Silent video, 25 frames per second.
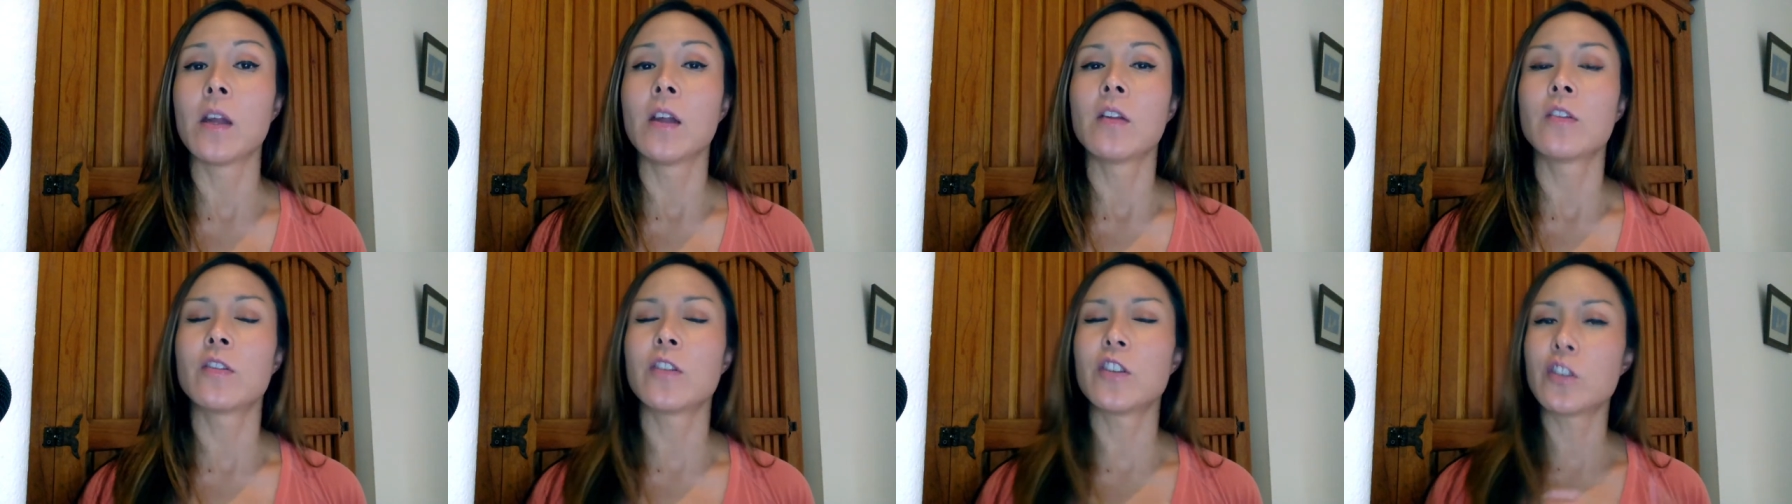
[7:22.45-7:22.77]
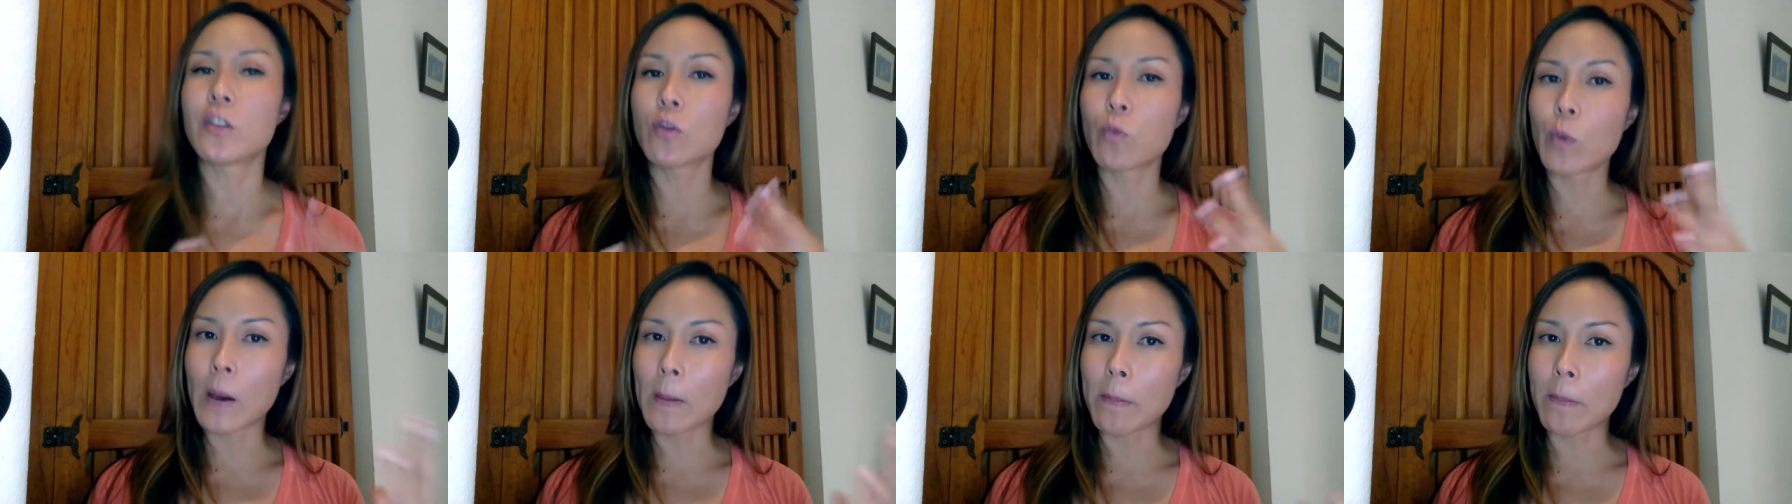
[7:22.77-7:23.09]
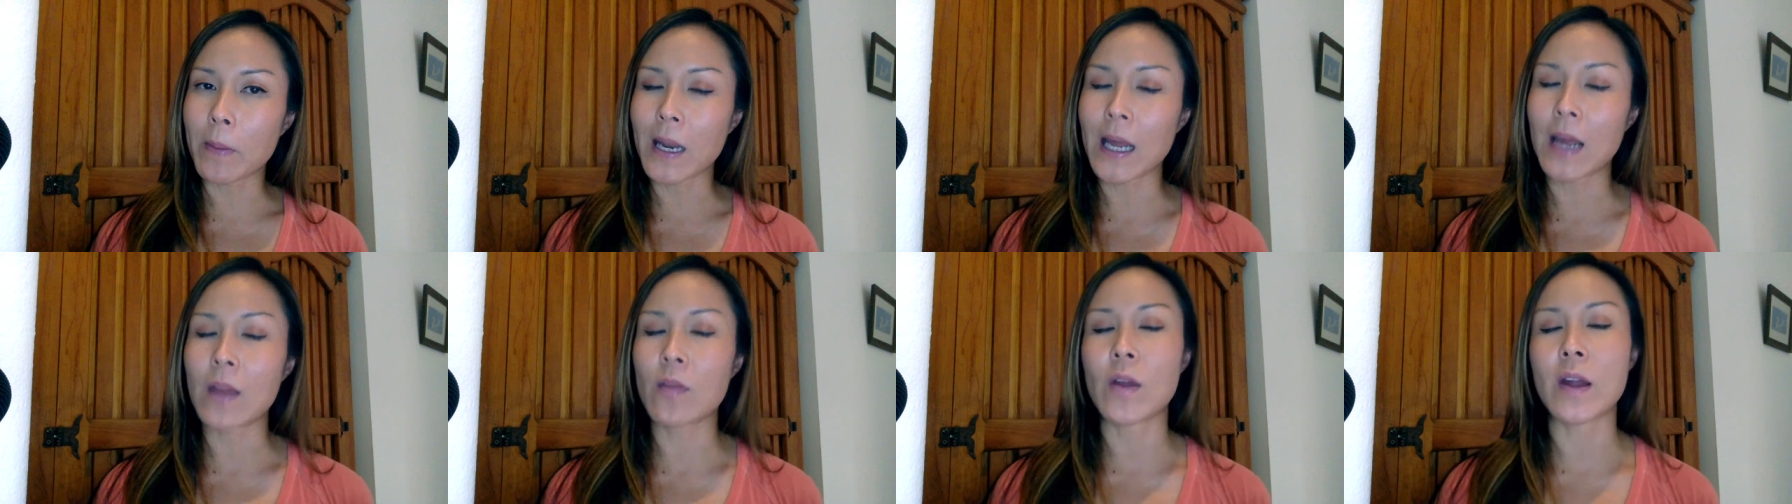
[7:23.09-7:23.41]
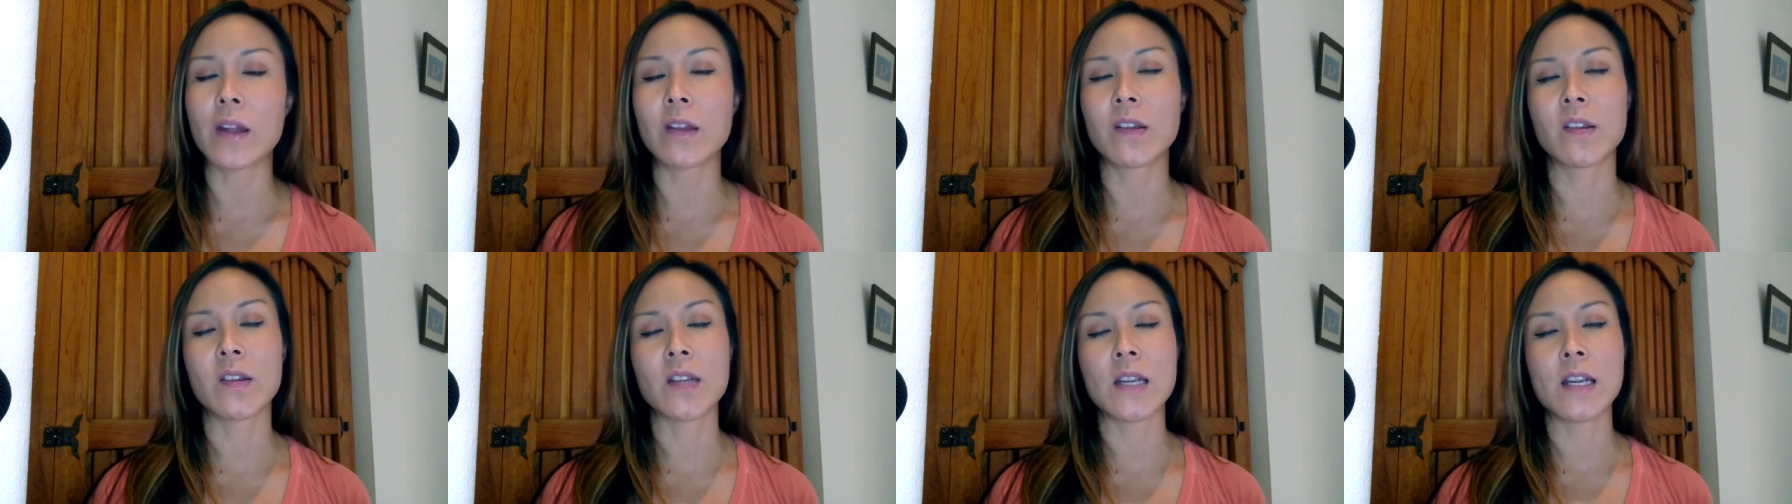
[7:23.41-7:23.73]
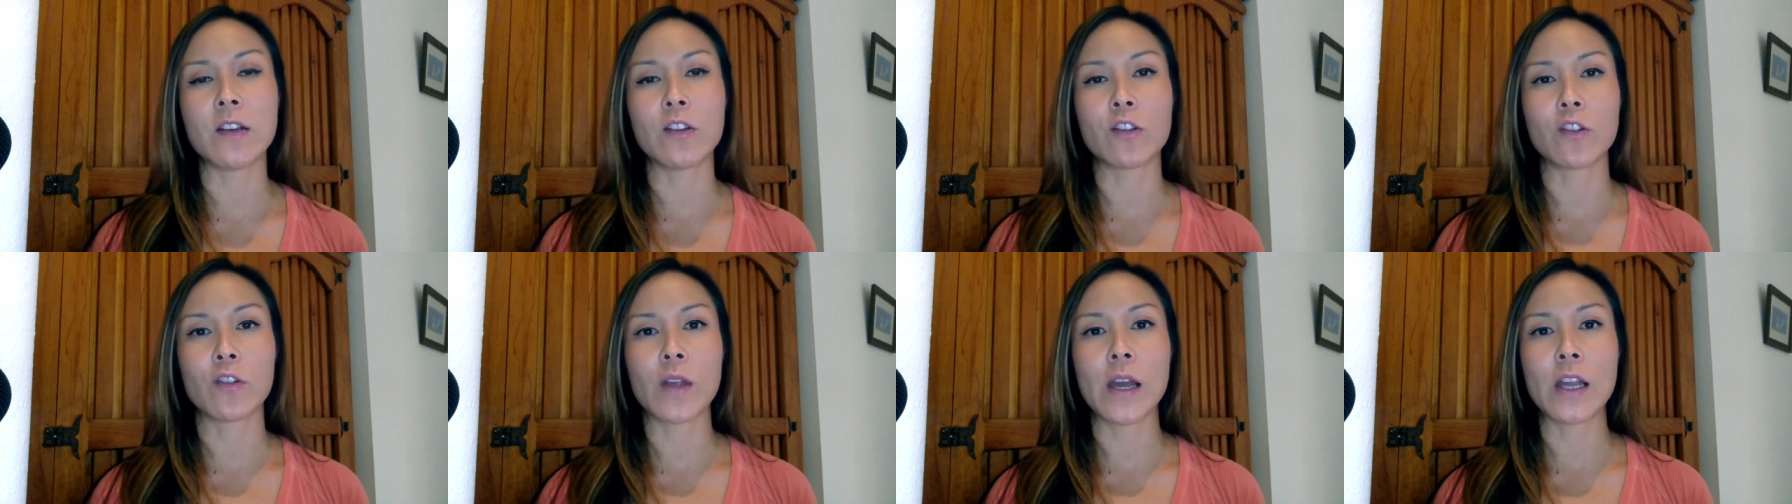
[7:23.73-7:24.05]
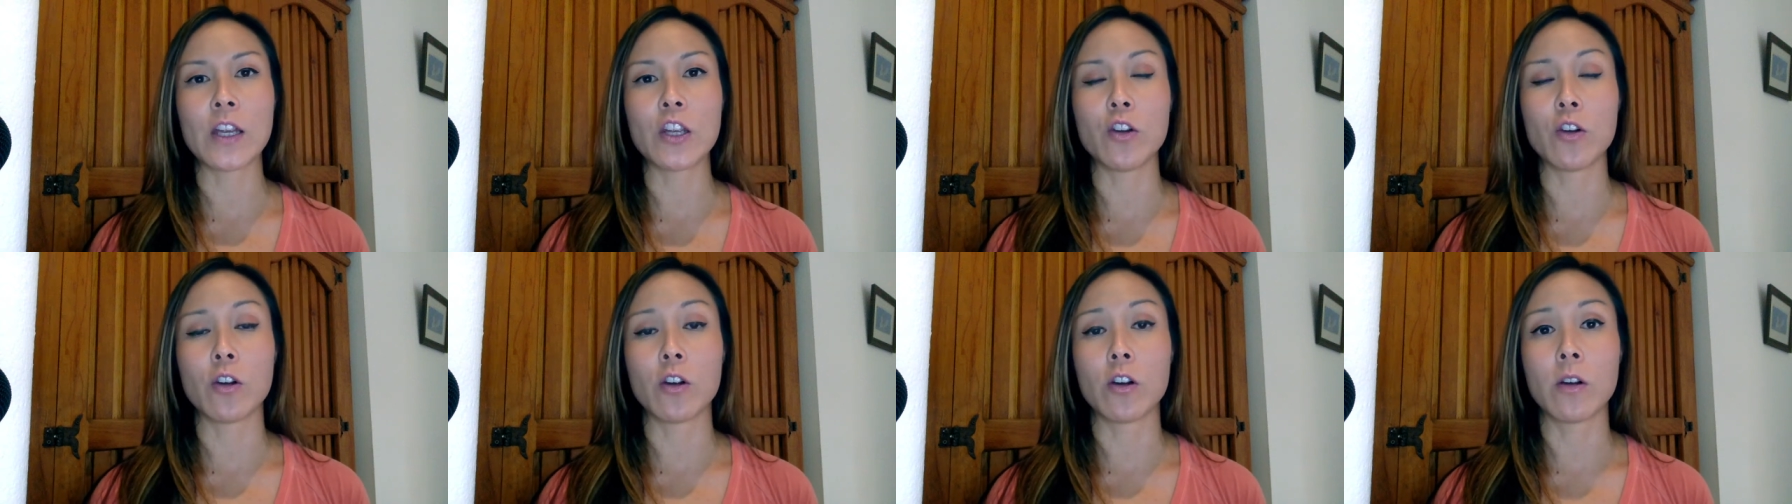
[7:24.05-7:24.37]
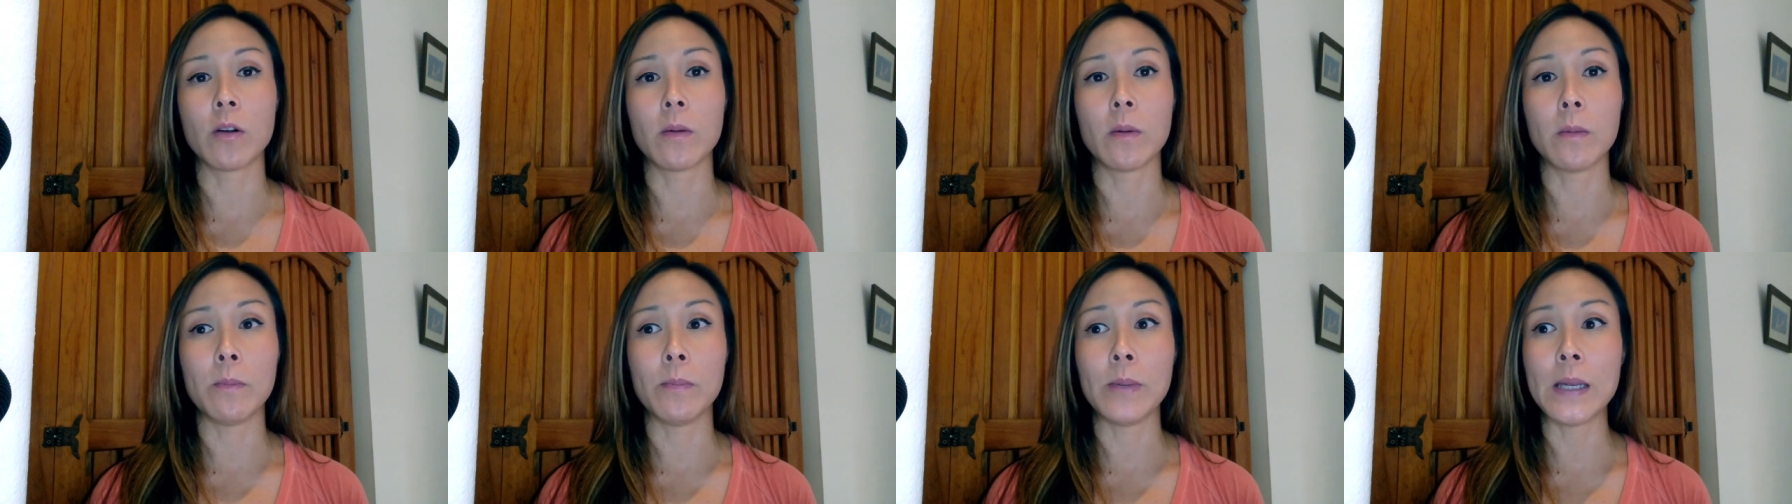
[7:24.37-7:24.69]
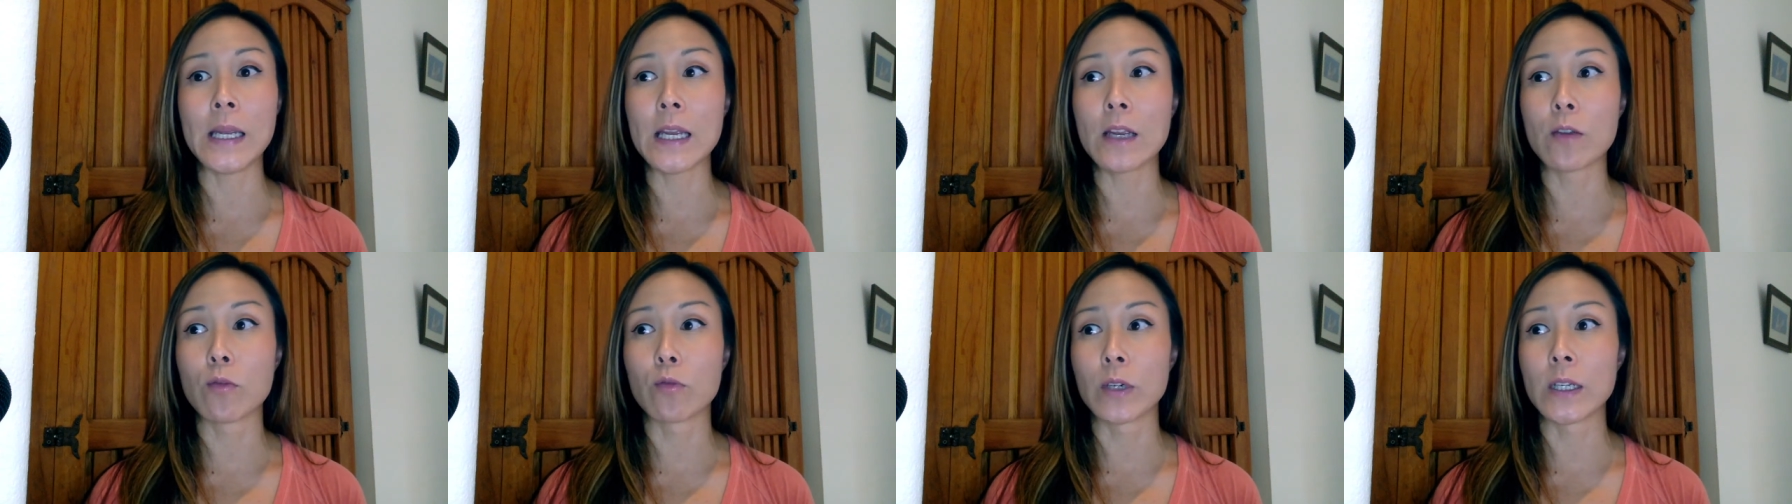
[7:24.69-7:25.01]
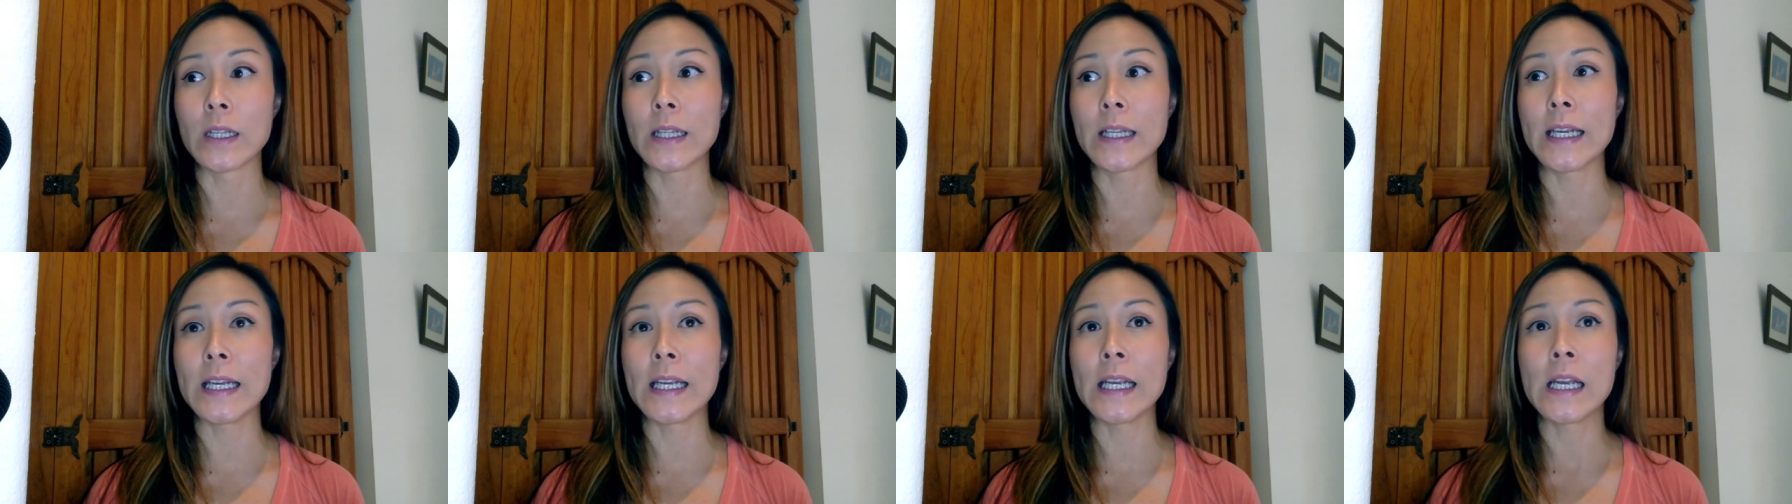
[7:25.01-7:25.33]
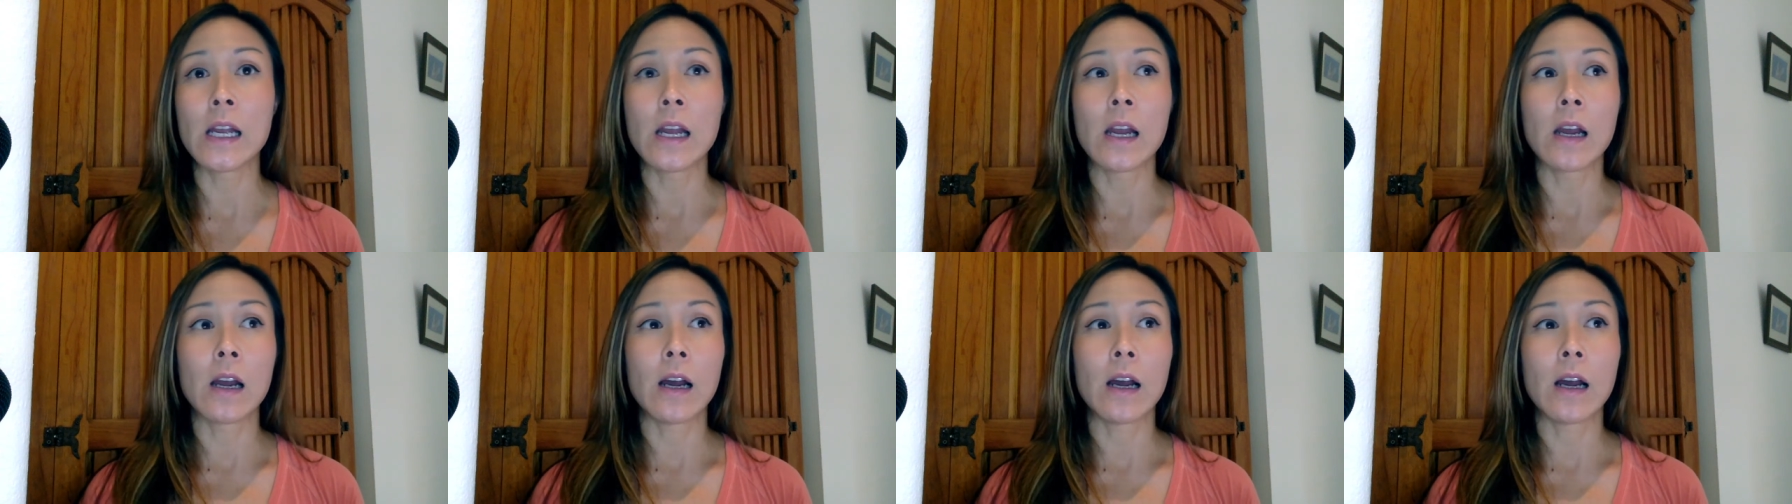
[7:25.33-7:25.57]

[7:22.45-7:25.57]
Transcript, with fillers: So I just want to plant that seed so that you're being really